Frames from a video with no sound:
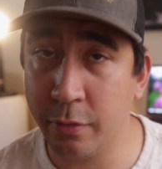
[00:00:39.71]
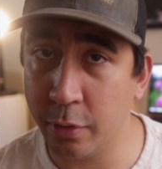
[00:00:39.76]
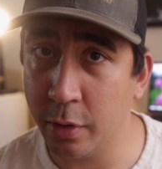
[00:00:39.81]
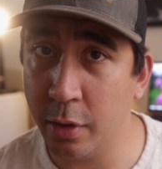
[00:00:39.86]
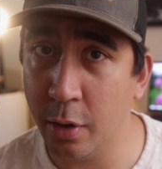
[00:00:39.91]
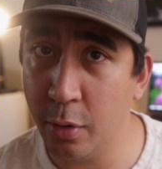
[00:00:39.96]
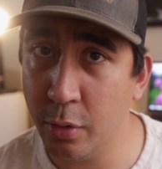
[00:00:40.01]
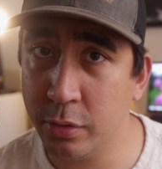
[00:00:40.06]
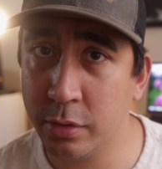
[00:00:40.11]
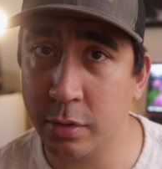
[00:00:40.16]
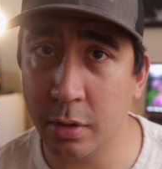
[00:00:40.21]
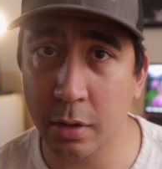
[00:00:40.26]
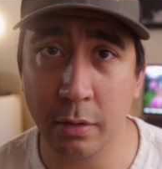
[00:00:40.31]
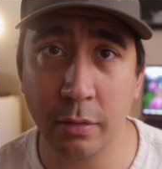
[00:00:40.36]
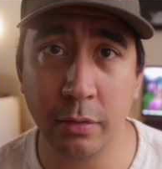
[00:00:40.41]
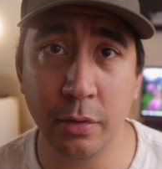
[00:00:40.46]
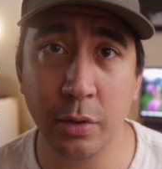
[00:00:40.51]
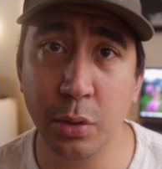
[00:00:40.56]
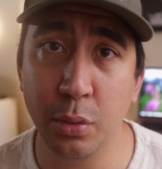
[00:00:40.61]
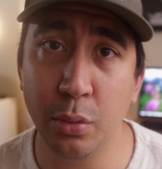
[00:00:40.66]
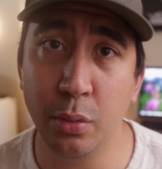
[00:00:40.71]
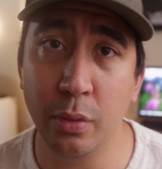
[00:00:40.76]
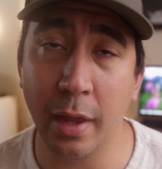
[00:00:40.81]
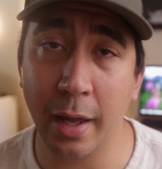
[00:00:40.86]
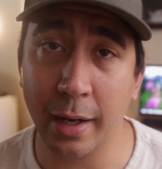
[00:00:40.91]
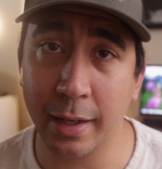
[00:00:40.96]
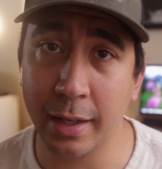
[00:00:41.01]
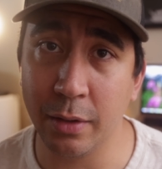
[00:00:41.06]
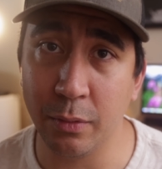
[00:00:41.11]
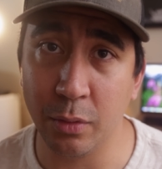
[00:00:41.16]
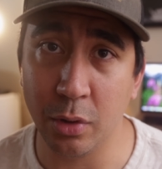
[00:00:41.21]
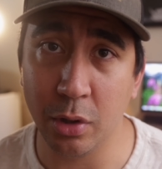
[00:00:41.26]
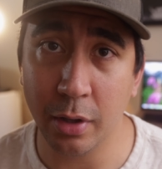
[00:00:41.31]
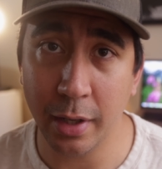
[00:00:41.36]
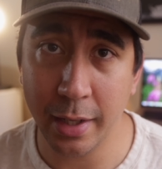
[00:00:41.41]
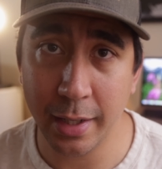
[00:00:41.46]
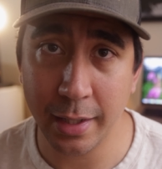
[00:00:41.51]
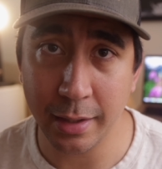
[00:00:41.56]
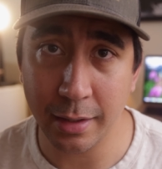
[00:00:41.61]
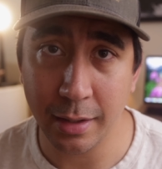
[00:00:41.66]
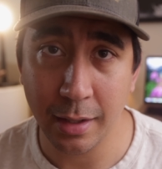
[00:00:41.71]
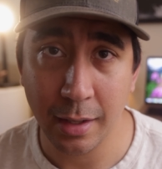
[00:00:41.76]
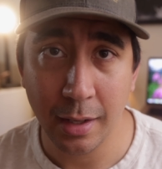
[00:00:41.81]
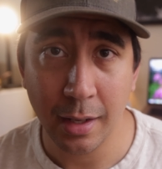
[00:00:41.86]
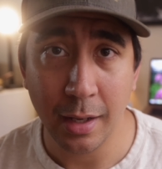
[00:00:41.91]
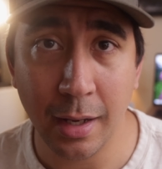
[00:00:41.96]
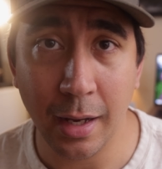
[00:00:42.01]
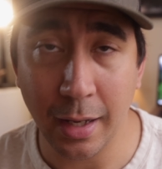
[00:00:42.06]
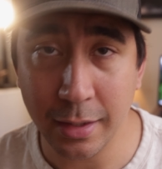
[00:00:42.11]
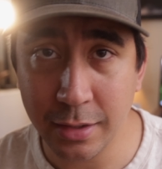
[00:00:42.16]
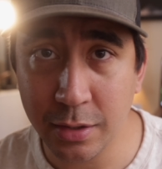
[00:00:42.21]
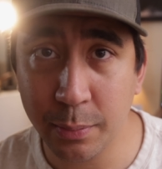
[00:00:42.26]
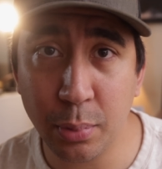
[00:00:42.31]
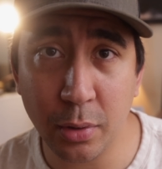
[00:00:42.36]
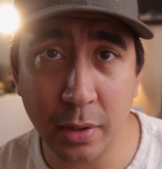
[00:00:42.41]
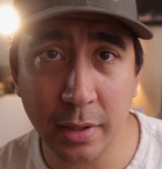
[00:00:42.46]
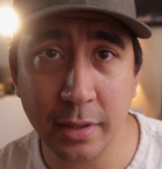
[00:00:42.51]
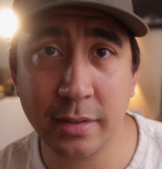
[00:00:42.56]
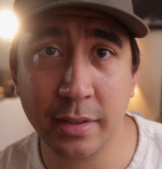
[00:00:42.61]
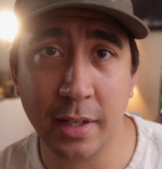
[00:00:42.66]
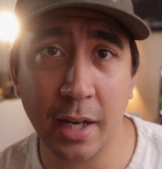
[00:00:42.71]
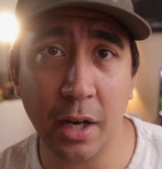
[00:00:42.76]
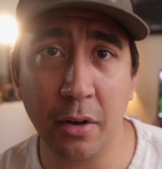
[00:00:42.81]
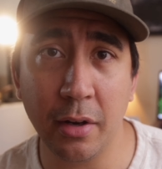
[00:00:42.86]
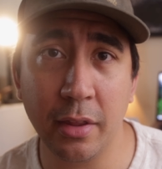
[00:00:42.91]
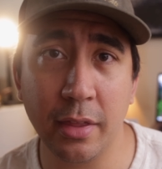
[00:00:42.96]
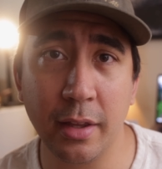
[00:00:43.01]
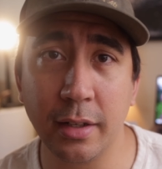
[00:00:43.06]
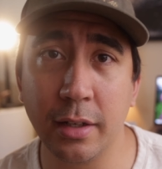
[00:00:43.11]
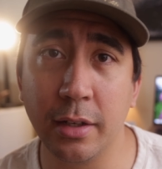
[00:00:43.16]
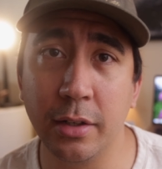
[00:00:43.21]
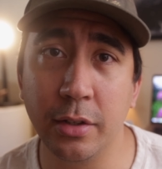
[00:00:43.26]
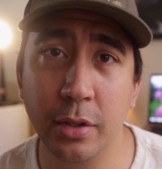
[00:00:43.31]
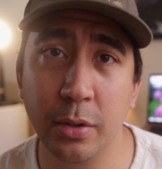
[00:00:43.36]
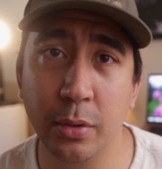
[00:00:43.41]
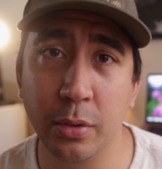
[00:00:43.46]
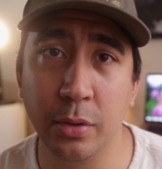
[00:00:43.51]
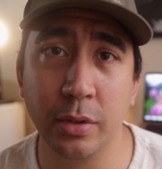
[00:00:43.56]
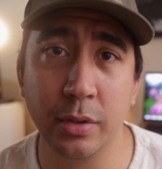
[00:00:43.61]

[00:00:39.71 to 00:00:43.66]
for those of you that can relate, that's a pretty scary thing to do.